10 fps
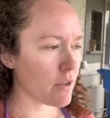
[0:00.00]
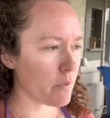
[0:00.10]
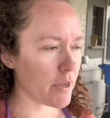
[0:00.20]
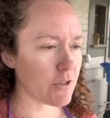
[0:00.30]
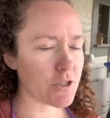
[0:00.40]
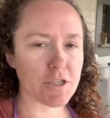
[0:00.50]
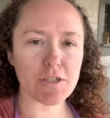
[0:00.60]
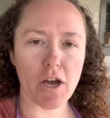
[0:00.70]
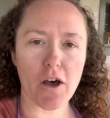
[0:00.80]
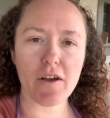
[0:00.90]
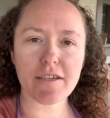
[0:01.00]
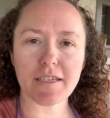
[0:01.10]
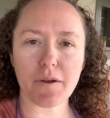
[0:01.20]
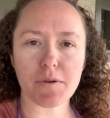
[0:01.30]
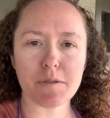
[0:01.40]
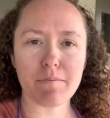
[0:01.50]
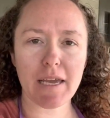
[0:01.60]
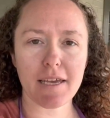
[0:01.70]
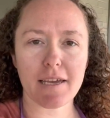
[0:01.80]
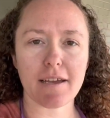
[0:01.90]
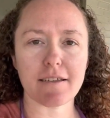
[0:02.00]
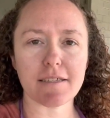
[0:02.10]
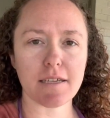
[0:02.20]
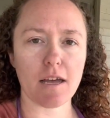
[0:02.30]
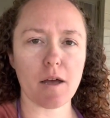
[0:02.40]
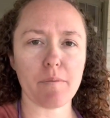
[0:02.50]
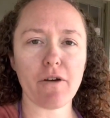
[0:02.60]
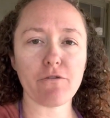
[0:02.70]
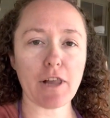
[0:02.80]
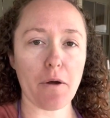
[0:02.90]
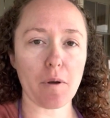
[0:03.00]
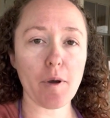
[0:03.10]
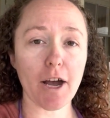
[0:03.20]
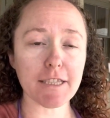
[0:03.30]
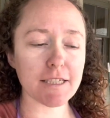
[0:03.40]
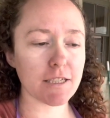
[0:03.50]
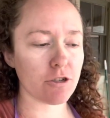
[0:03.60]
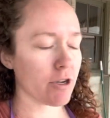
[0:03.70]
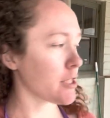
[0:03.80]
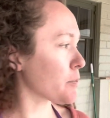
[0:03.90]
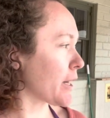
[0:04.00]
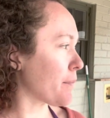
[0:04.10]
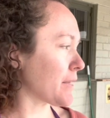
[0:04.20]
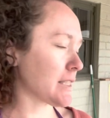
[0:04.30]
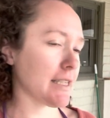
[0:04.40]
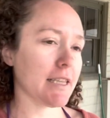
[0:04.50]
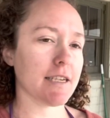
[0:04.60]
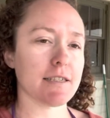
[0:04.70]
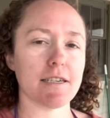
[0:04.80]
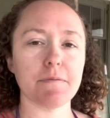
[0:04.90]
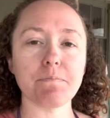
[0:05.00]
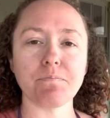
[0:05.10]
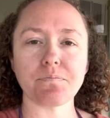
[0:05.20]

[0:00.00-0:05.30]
what you just saw was I was making some flower pots to transplant my seedlings in.